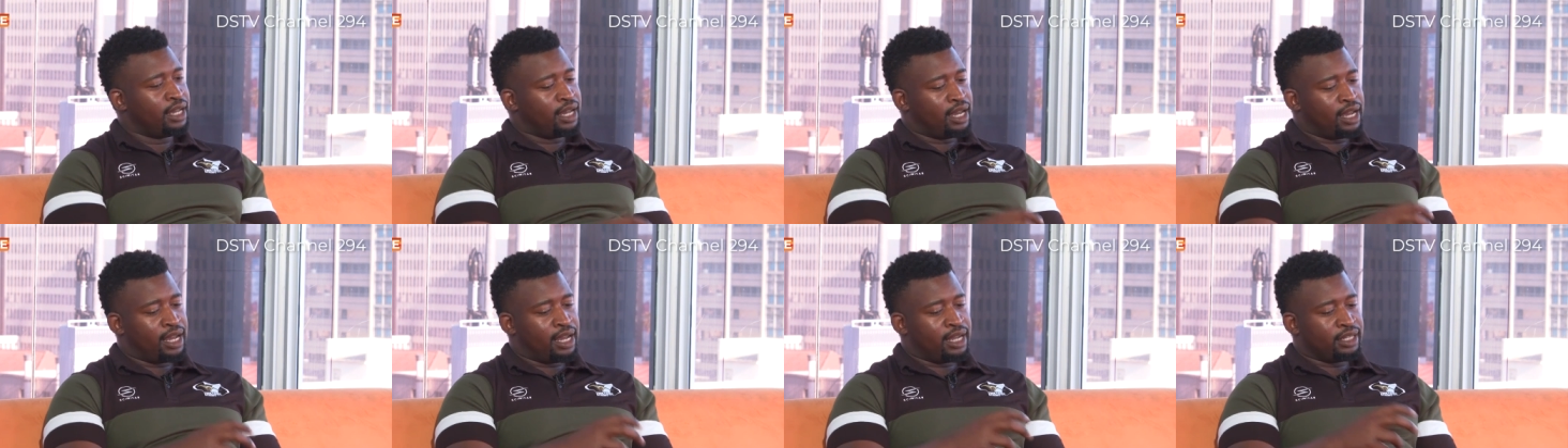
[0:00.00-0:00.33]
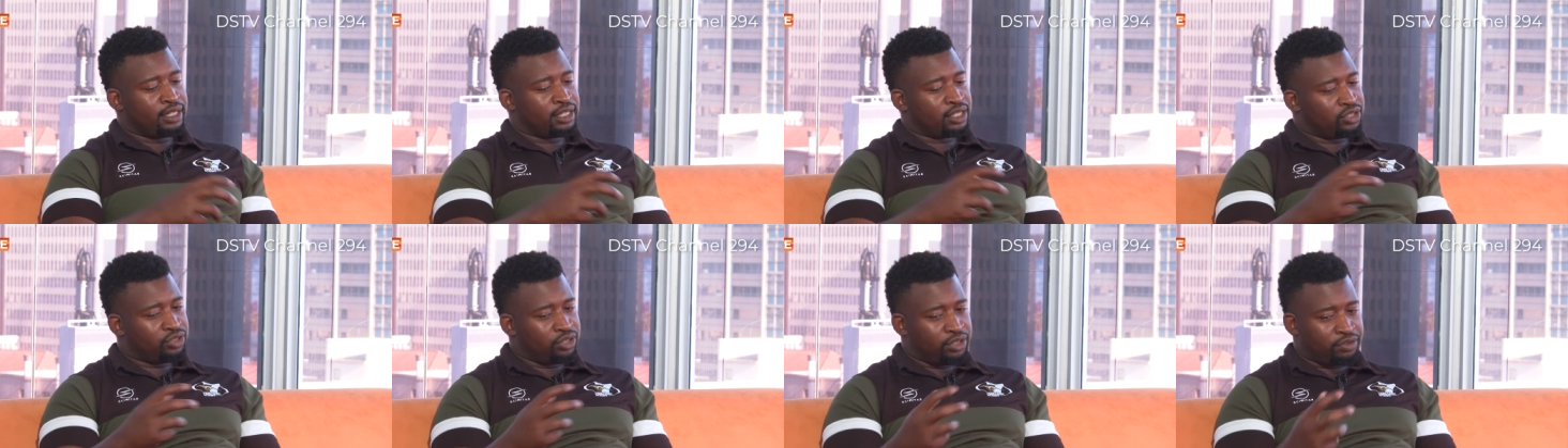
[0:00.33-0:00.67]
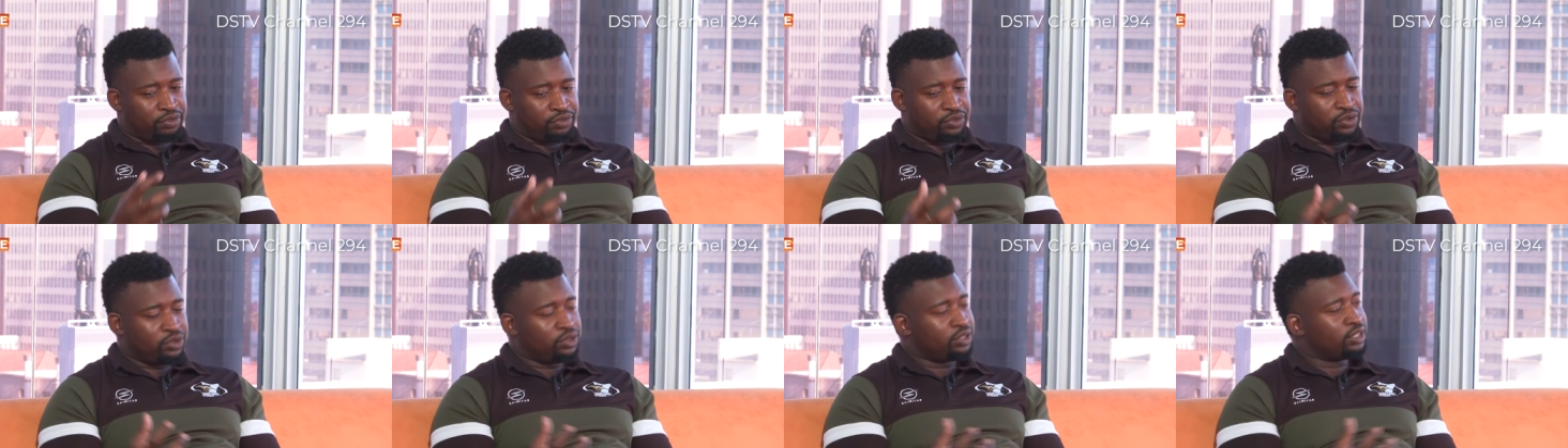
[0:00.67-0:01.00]
uh, just to
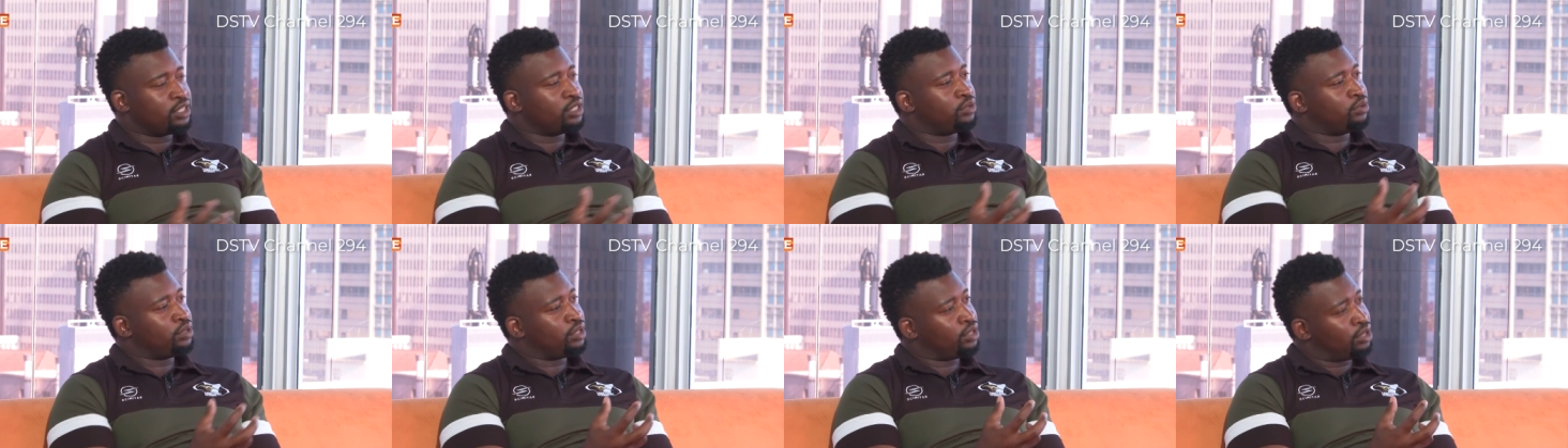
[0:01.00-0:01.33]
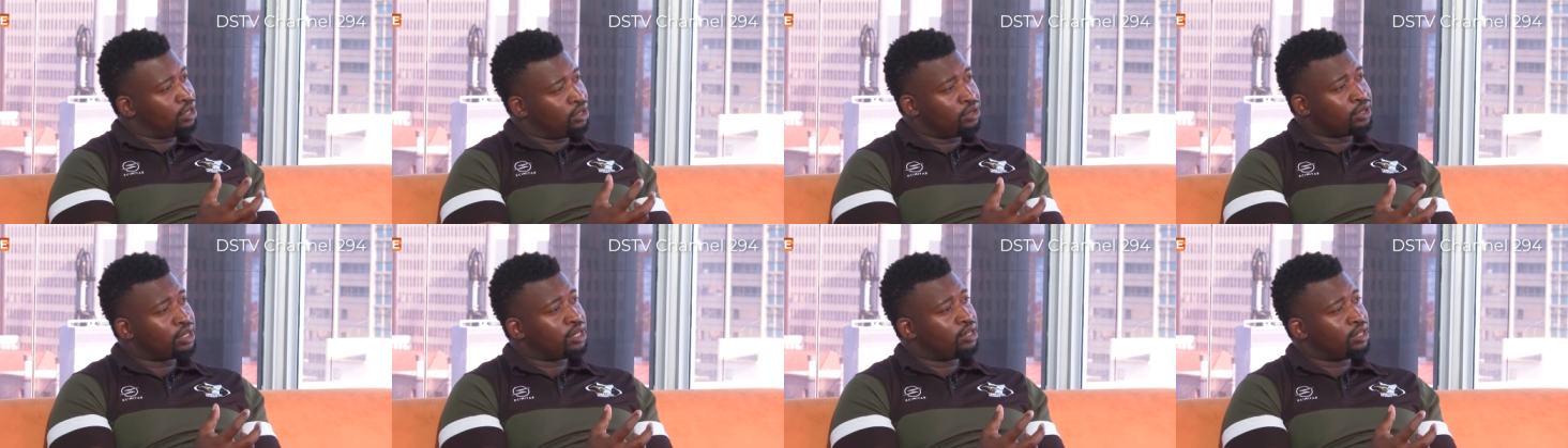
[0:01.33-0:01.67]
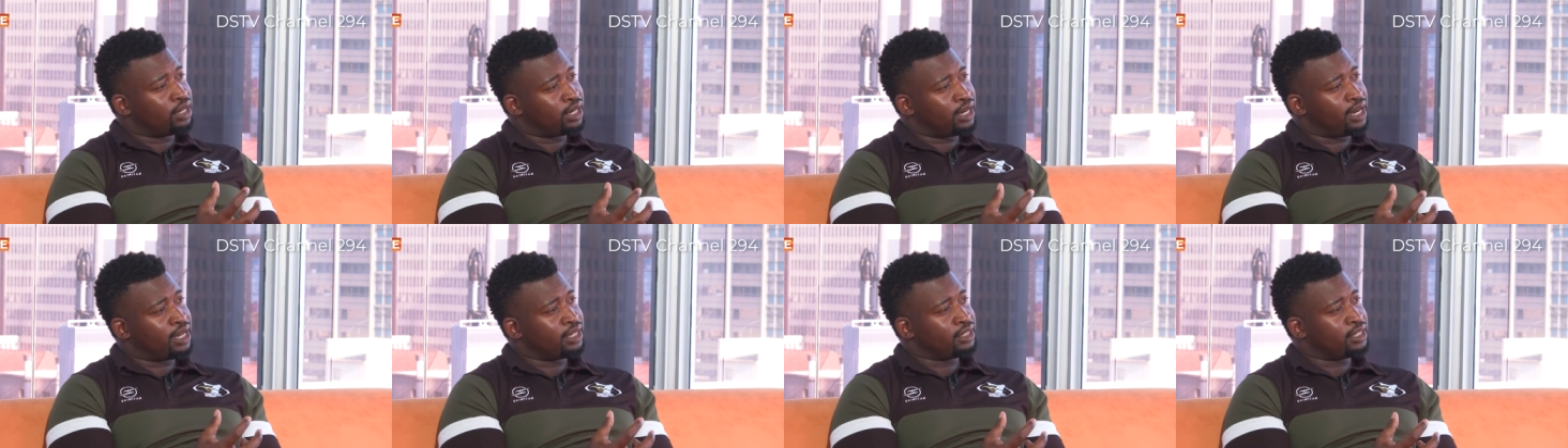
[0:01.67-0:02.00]
infuse it with our local
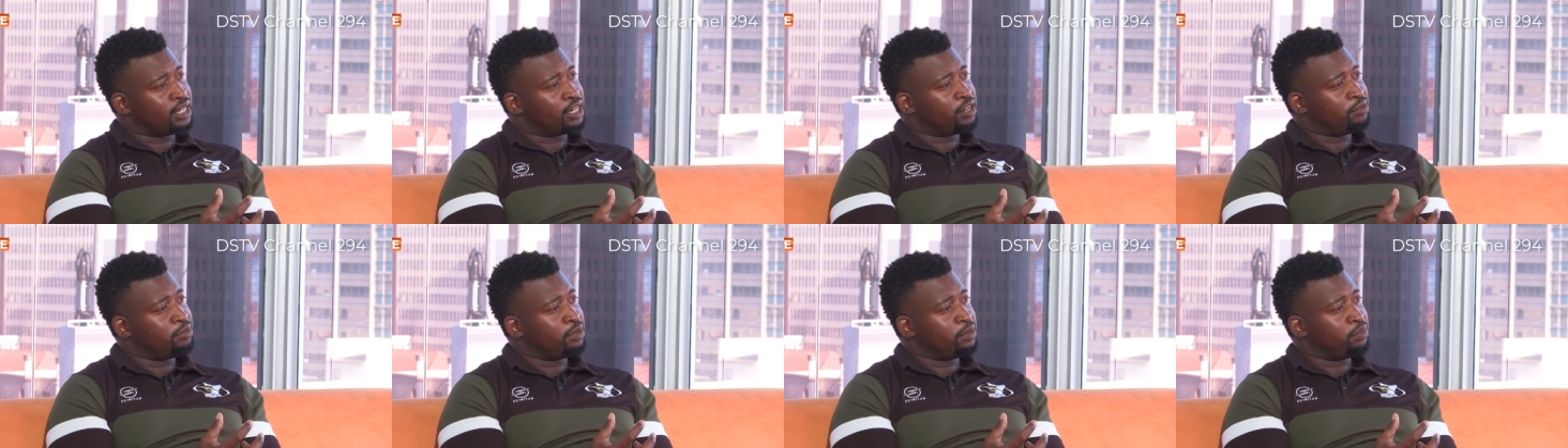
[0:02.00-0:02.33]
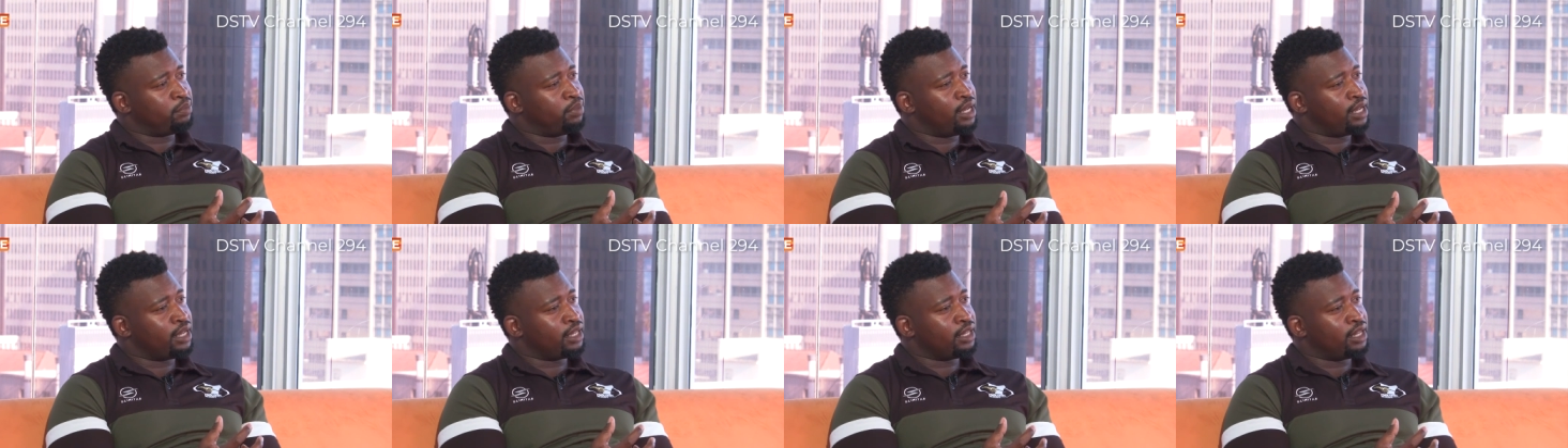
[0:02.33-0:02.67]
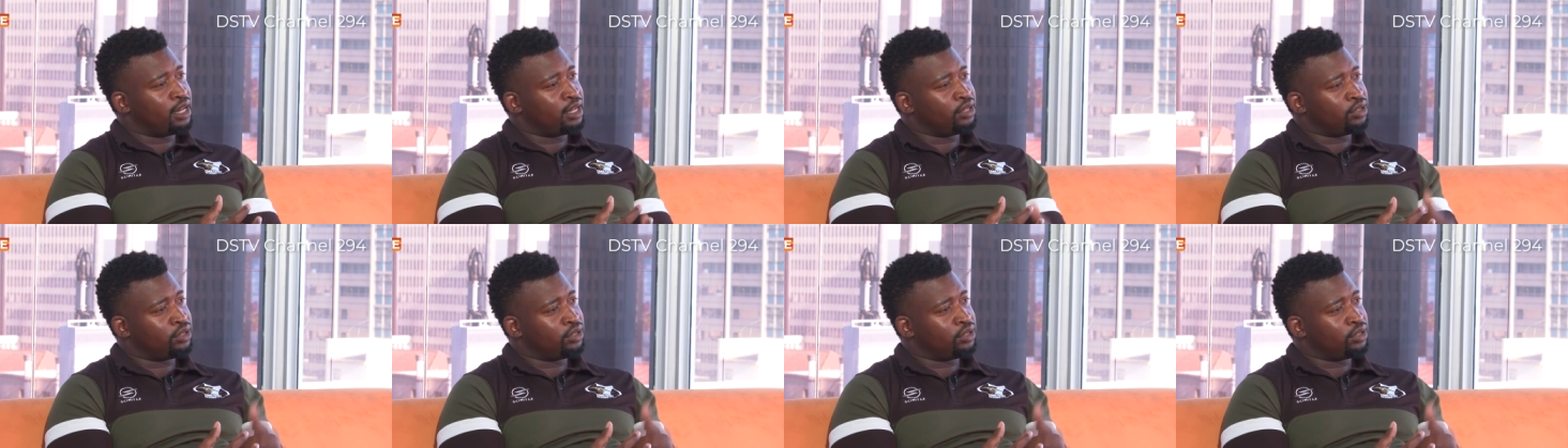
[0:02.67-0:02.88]
guys that have been playing here,